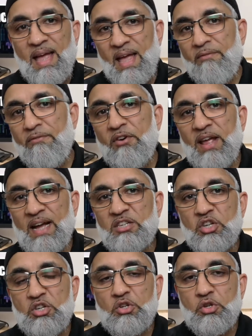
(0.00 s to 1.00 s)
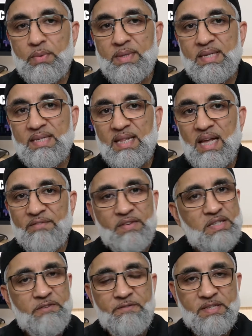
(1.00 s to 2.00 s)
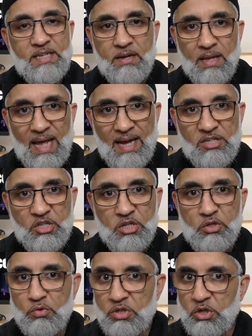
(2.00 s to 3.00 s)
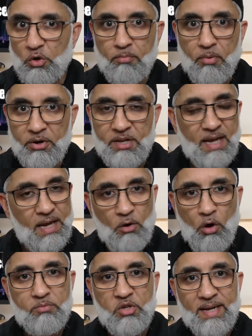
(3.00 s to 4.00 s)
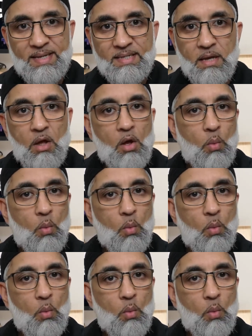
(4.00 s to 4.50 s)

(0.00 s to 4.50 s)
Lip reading: Every action you do in this life is a physical action using your body and objects.